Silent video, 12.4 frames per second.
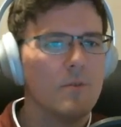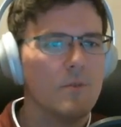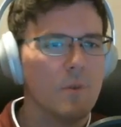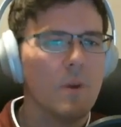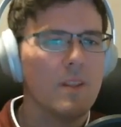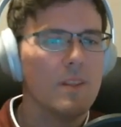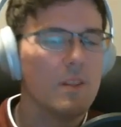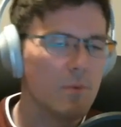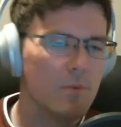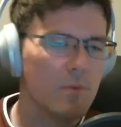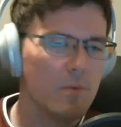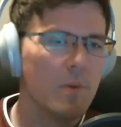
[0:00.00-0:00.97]
the
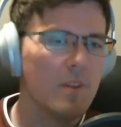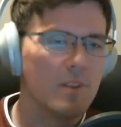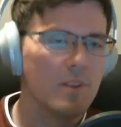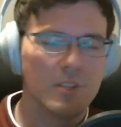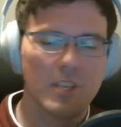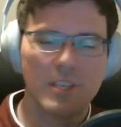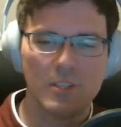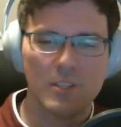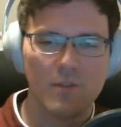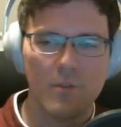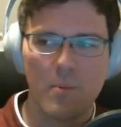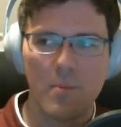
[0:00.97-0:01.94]
one suggestion,
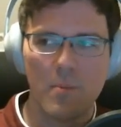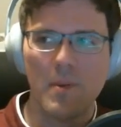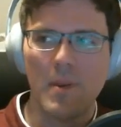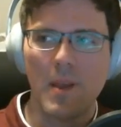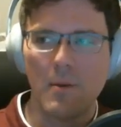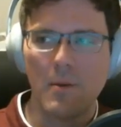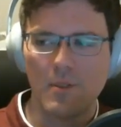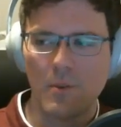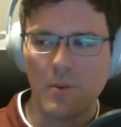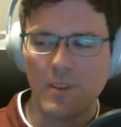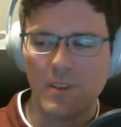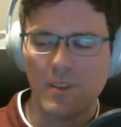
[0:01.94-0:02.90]
if you permit me, I was
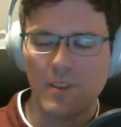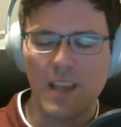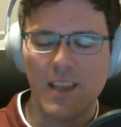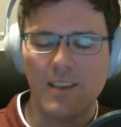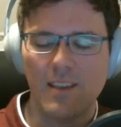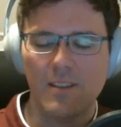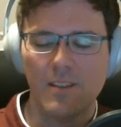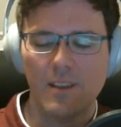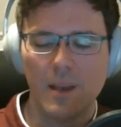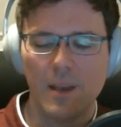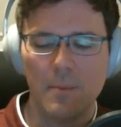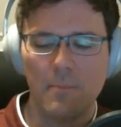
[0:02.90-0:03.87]
going to say is
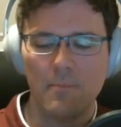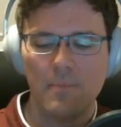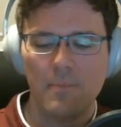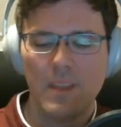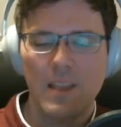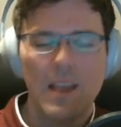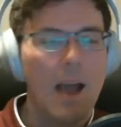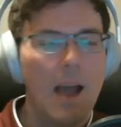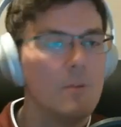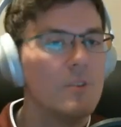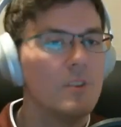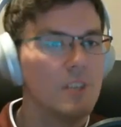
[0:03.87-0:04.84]
I
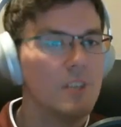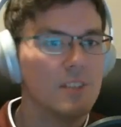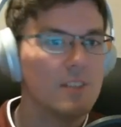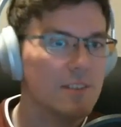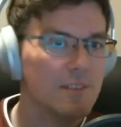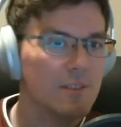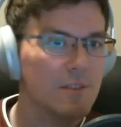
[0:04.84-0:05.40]
would suggest